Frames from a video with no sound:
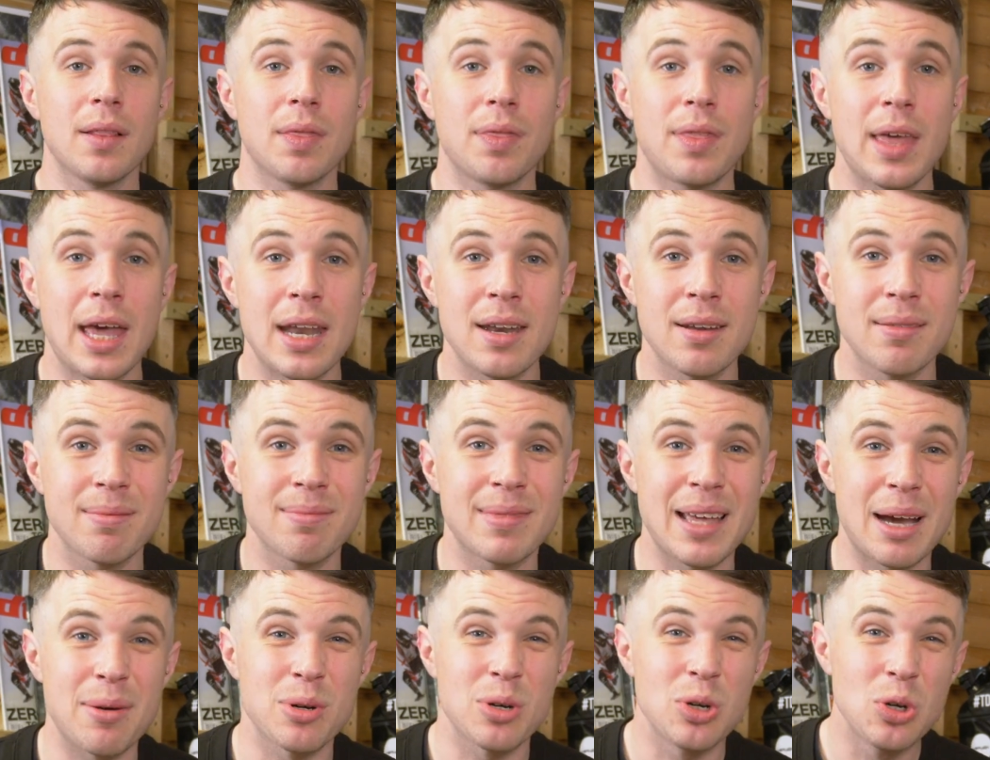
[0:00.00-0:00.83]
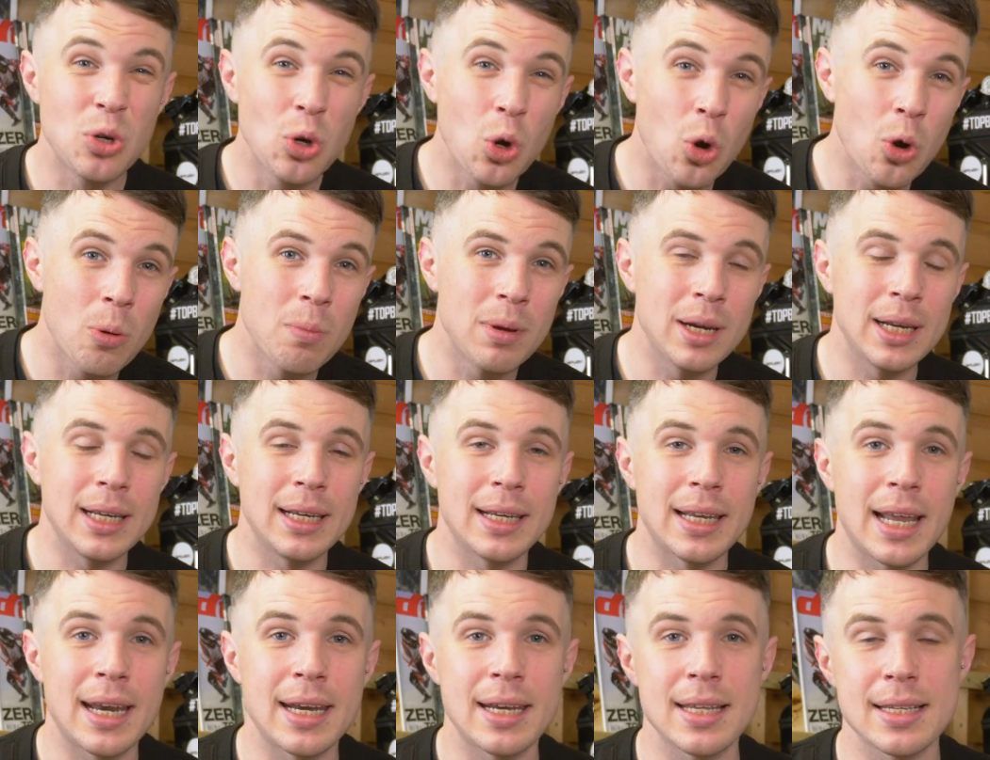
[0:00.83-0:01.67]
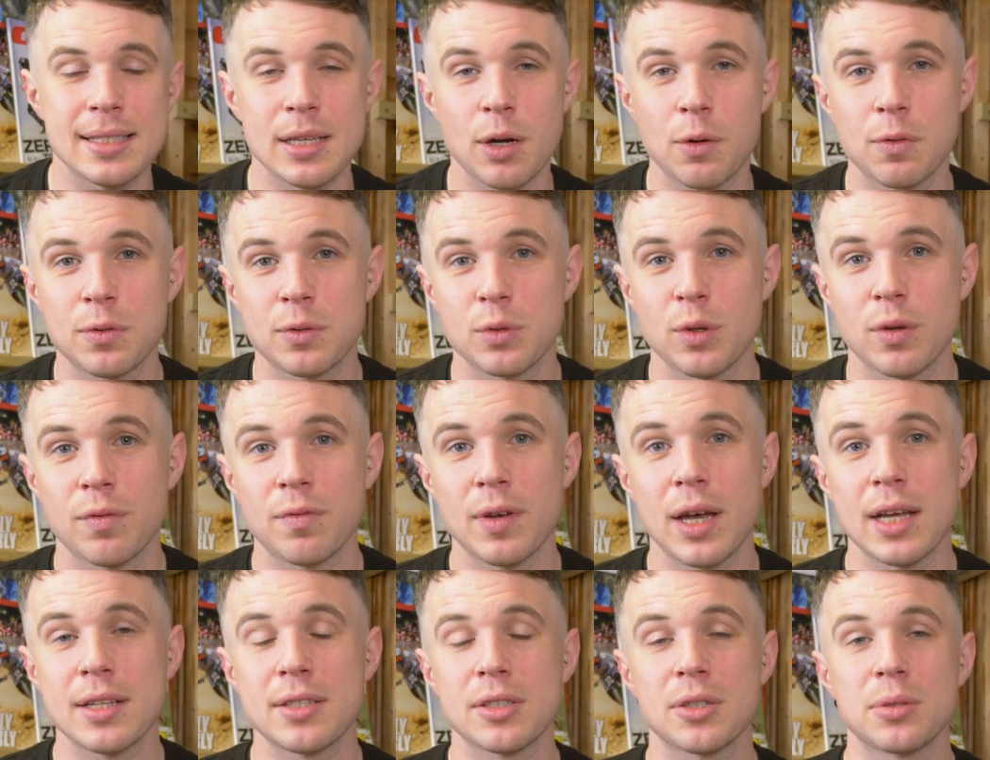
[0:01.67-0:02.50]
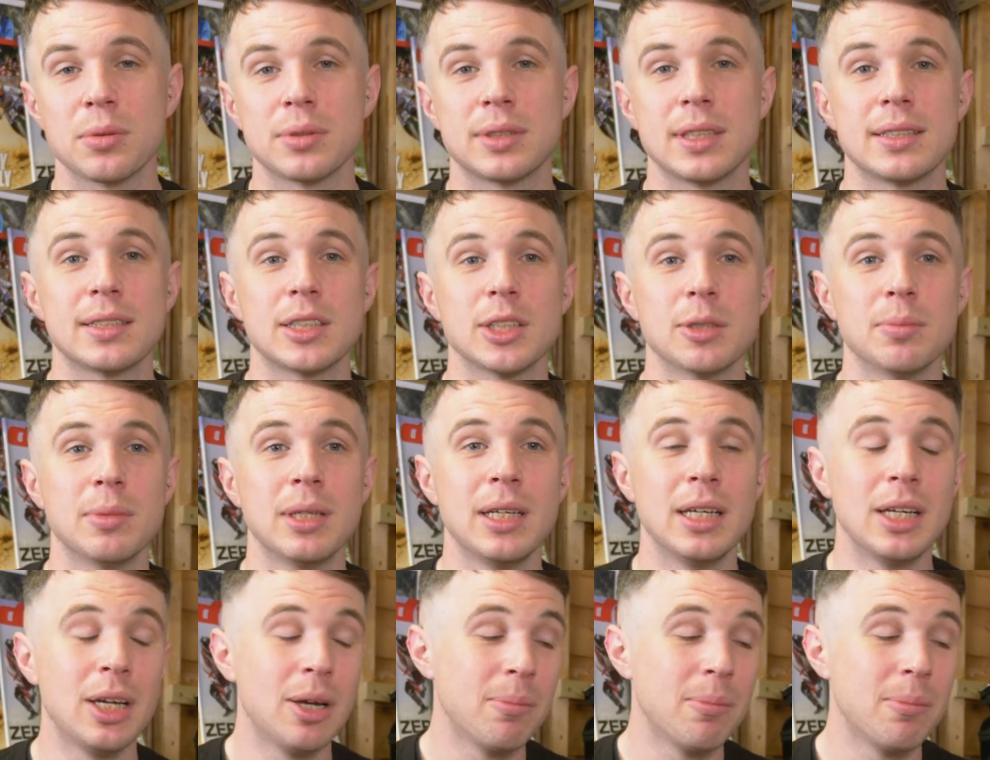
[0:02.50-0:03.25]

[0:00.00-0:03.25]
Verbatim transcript: then that would normally lend itself to a vertical system.